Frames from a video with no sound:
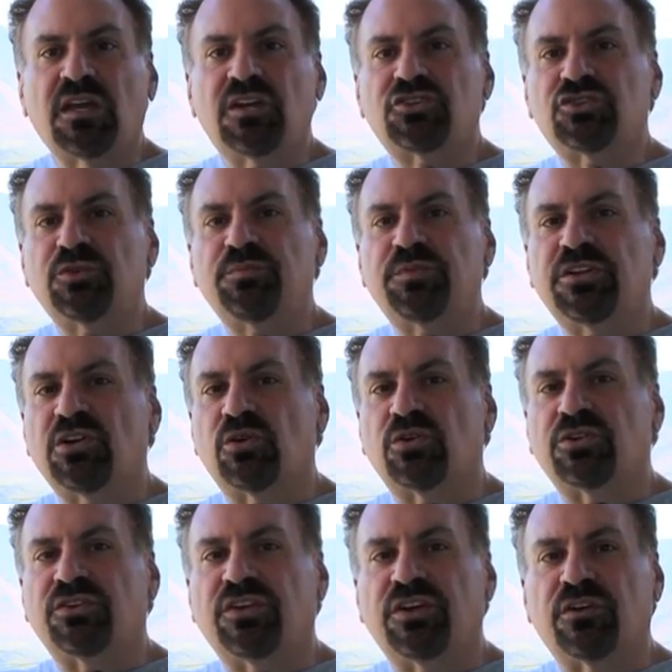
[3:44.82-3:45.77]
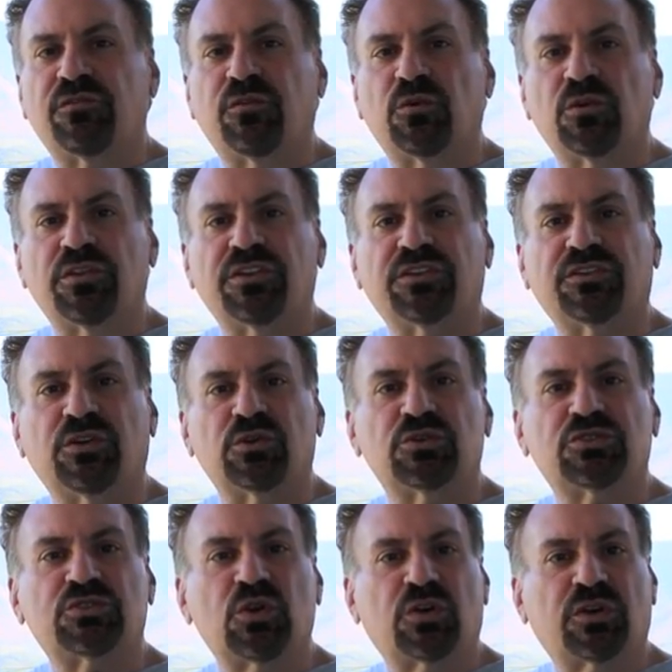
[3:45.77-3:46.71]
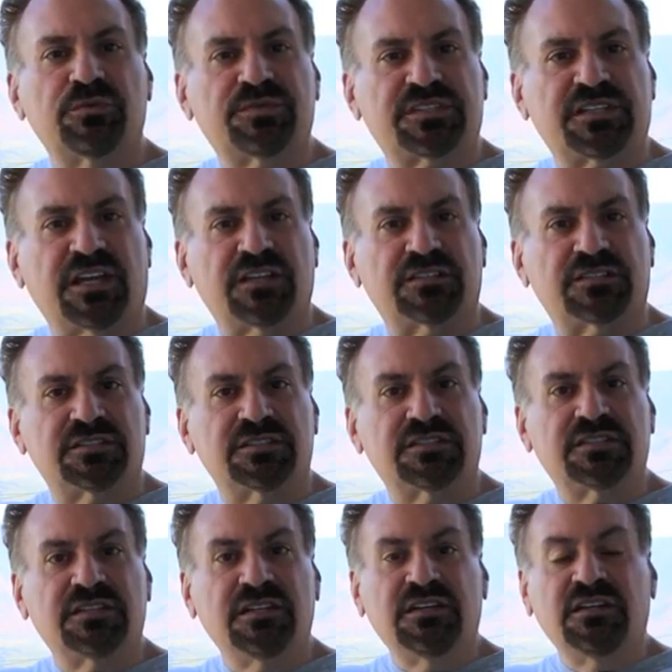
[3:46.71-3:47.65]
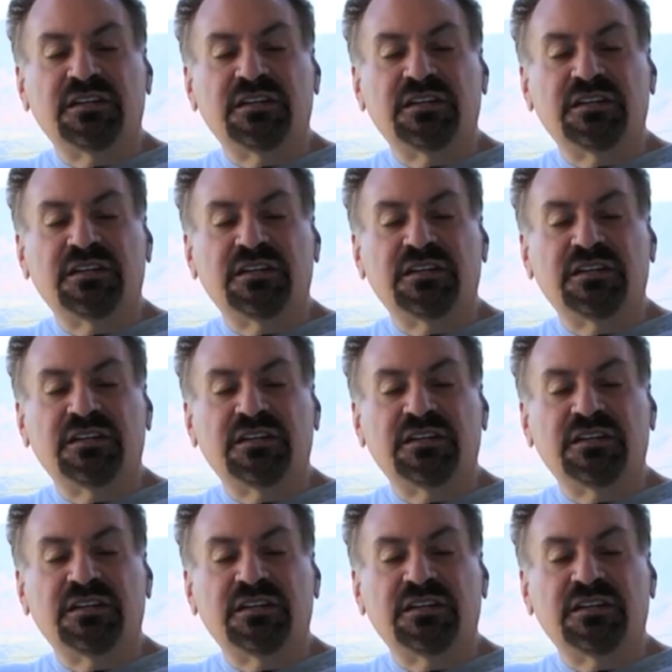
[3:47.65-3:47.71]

It should be noted, therefore, that there are circumstances